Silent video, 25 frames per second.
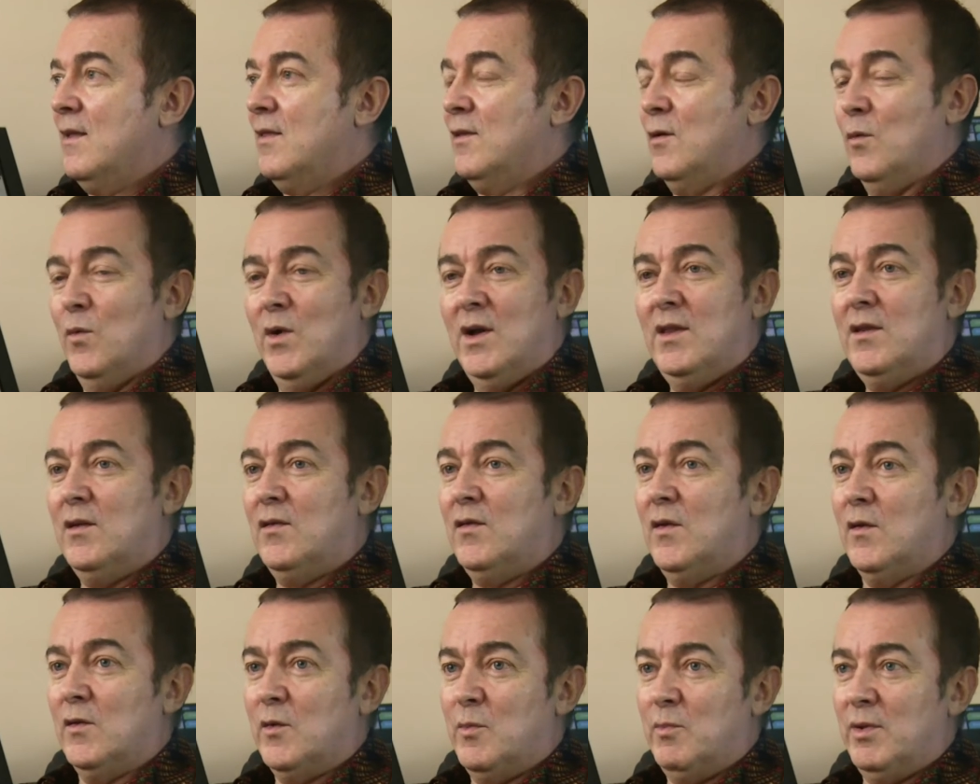the way they're
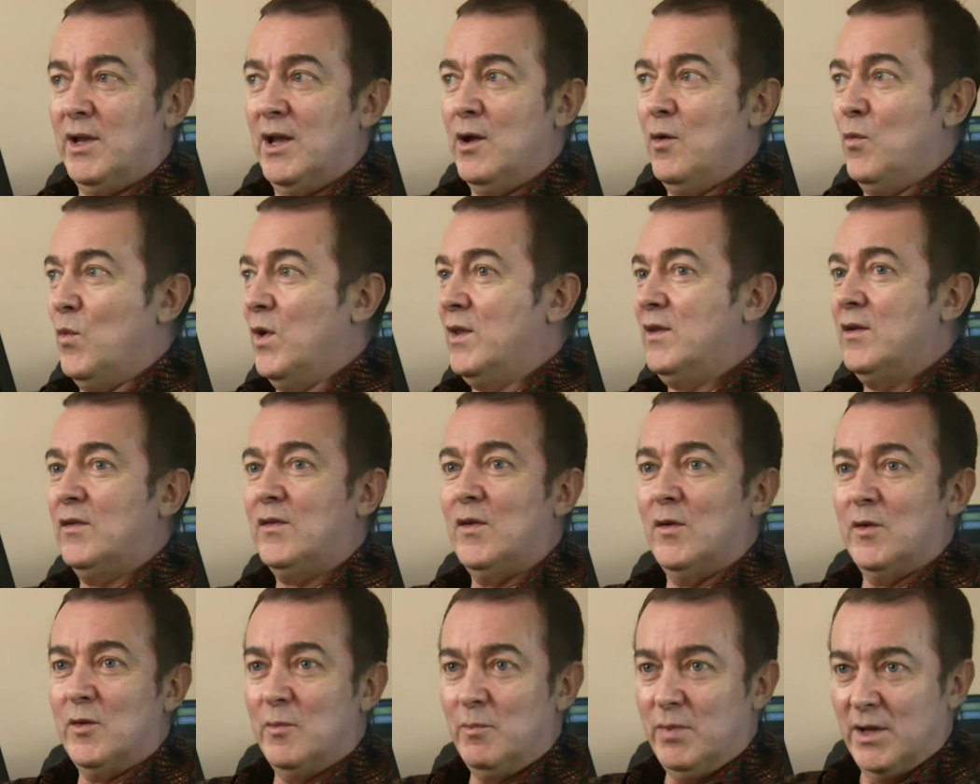told to play it when they're
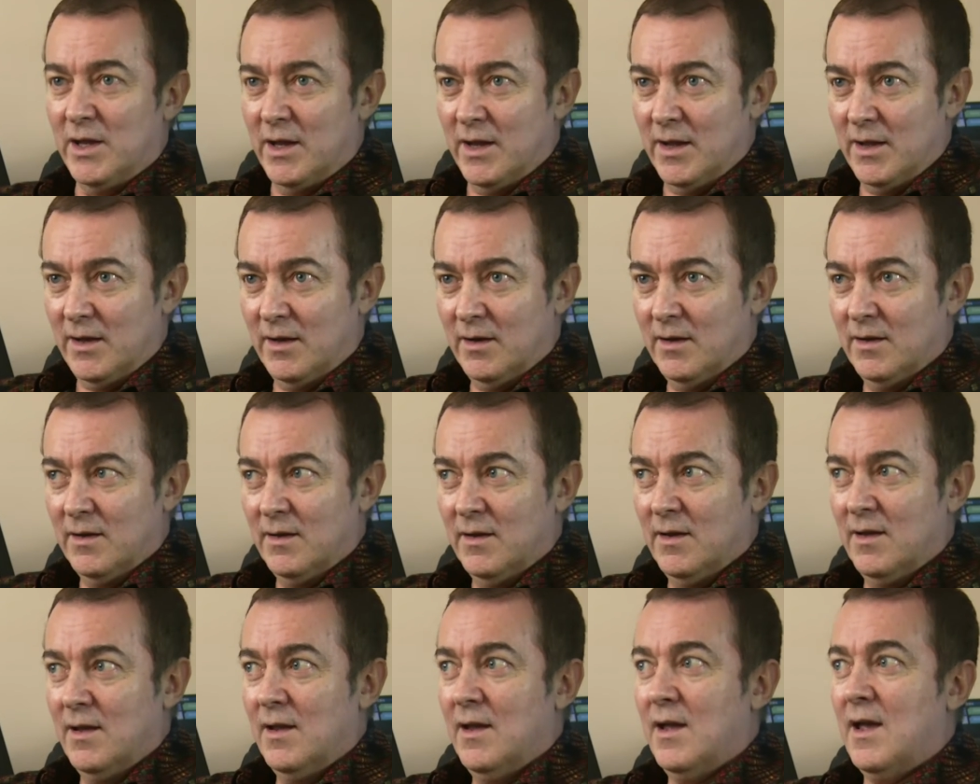told to play it
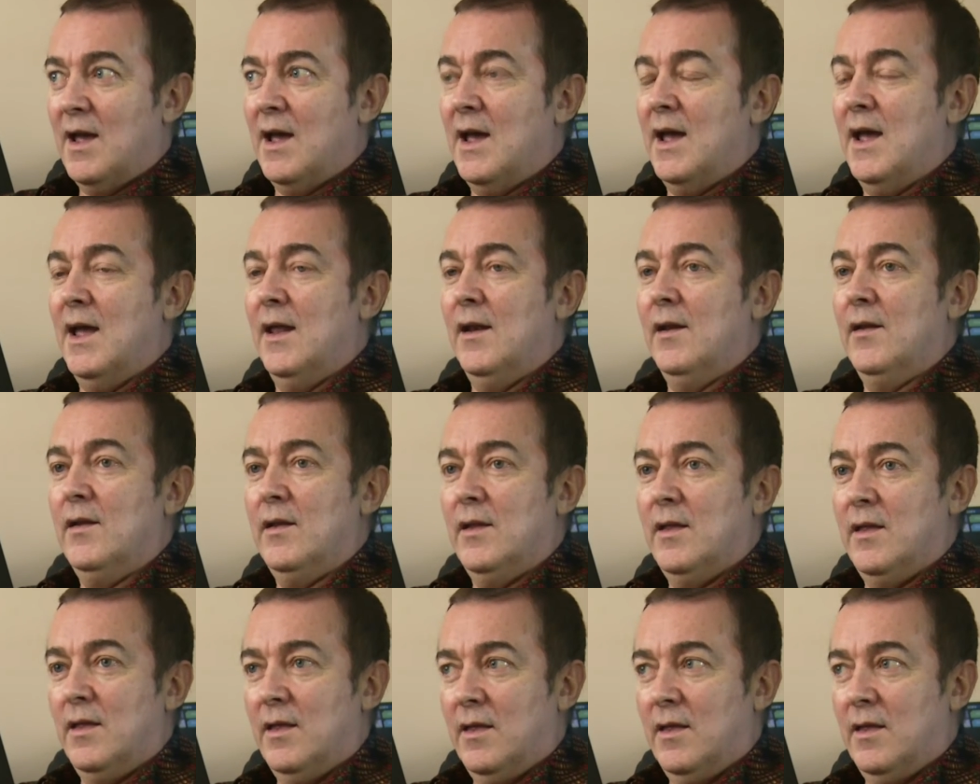and